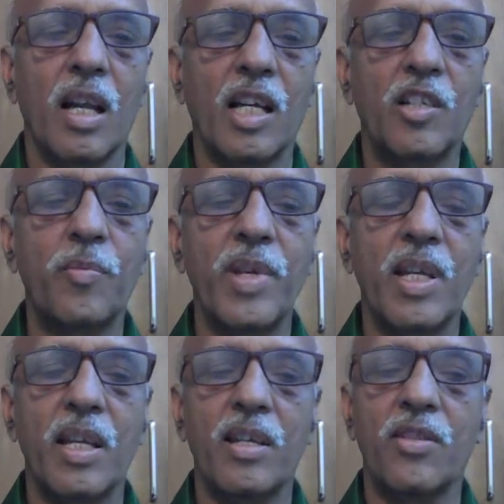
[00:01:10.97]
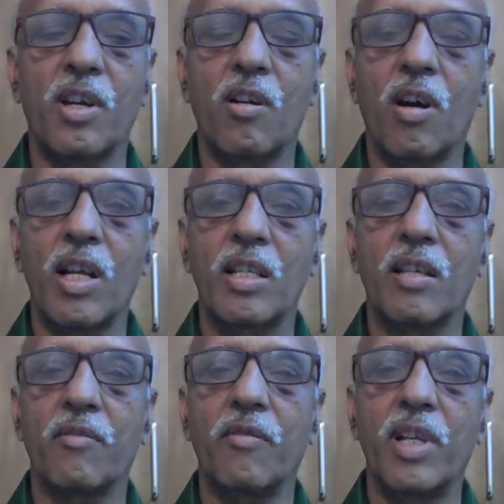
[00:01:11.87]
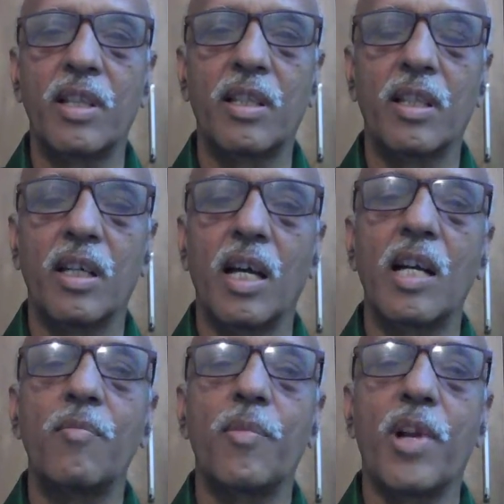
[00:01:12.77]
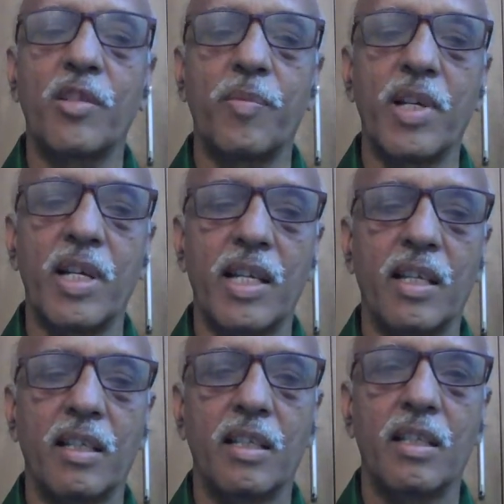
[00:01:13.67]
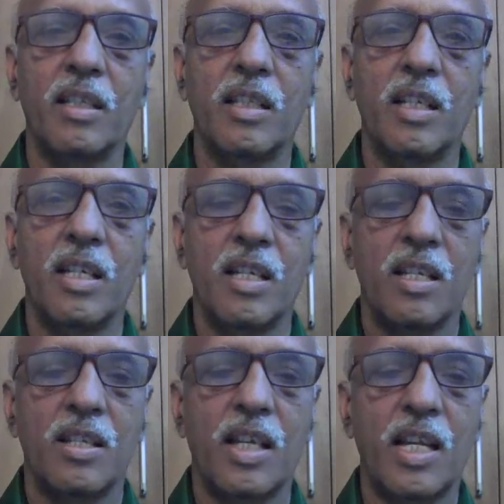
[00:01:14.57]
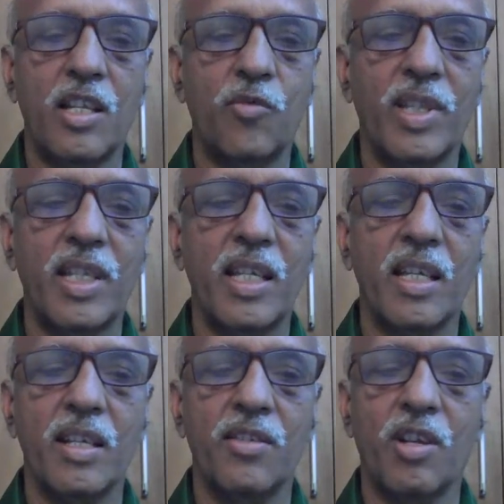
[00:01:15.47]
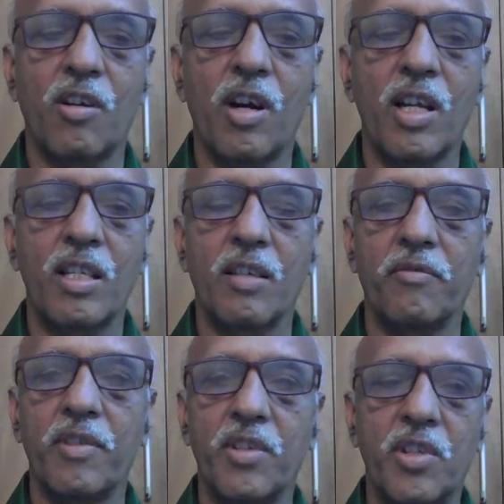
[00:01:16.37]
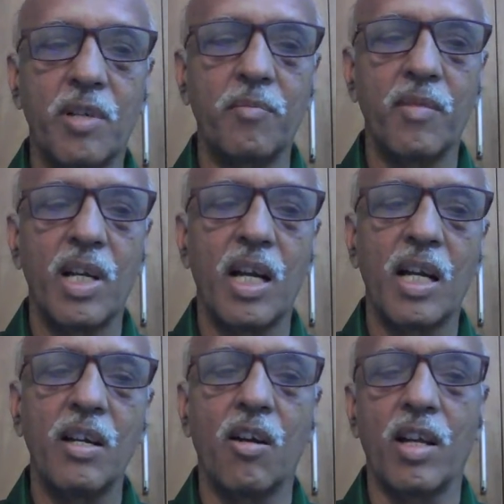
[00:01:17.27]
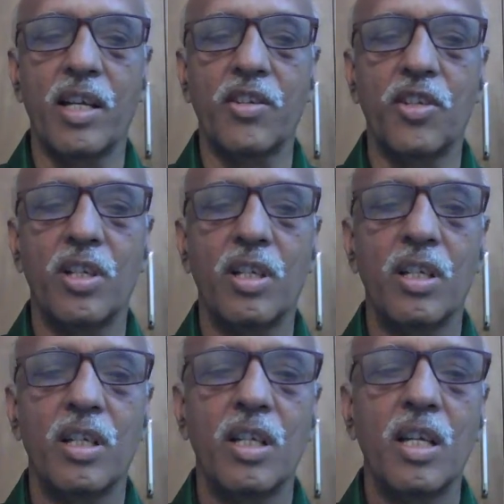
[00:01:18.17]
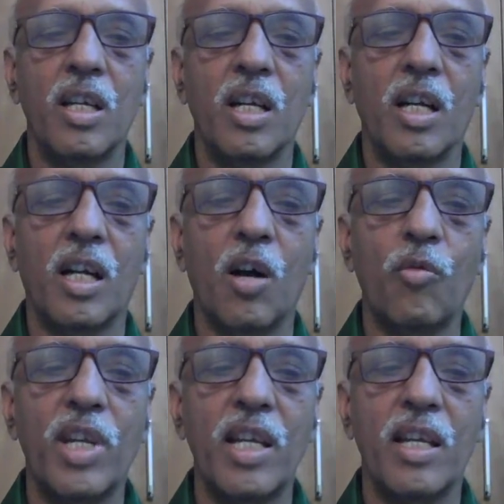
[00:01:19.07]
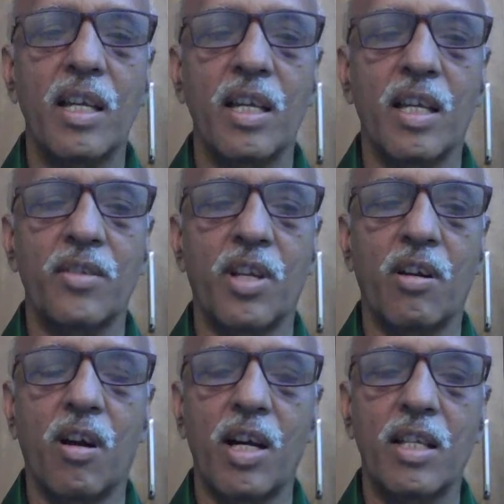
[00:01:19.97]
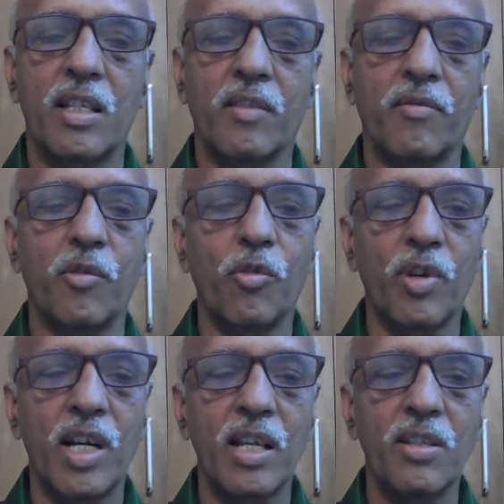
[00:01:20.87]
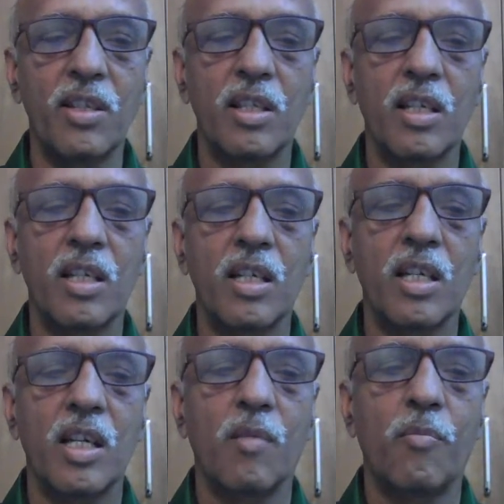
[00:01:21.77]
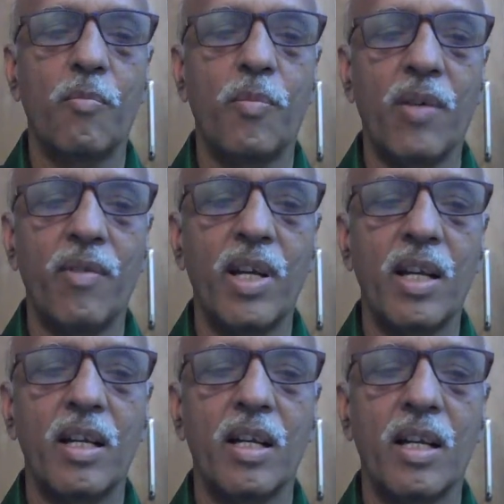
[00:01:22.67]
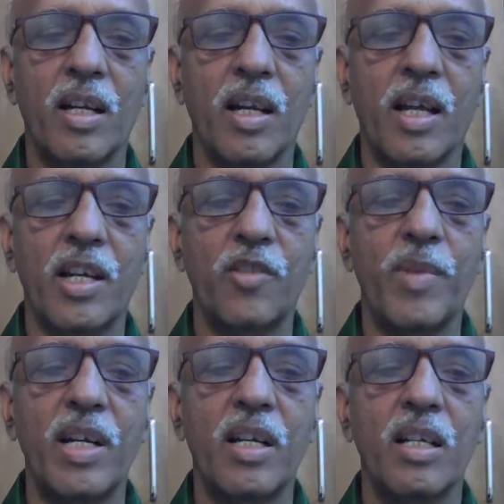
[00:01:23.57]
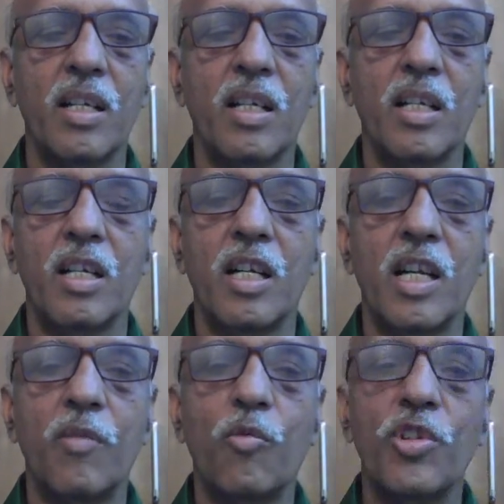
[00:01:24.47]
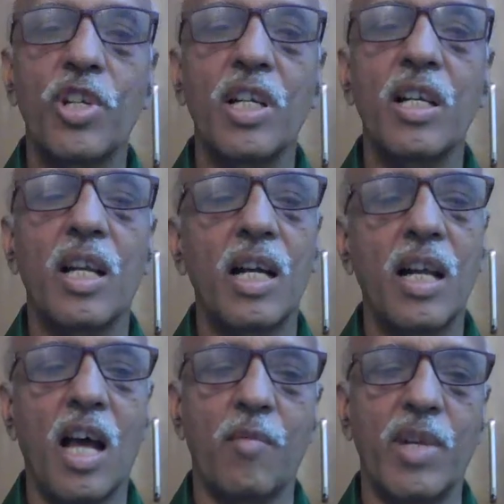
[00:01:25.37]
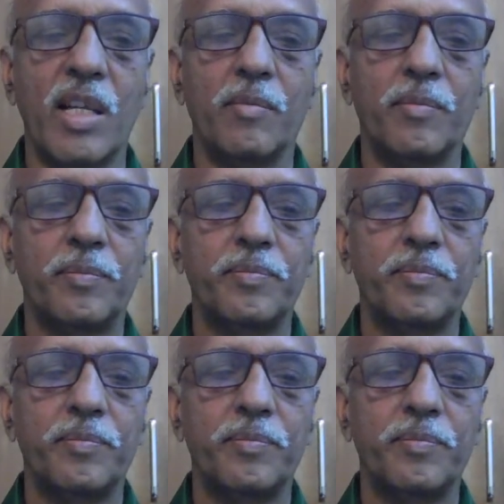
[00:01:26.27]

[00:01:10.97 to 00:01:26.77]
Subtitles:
Lakshmi is the goddess of wealth and prosperity. Saraswati is the goddess of wisdom and knowledge. Gauri is the goddess of goodness, power, nourishment, devotion, and harmony.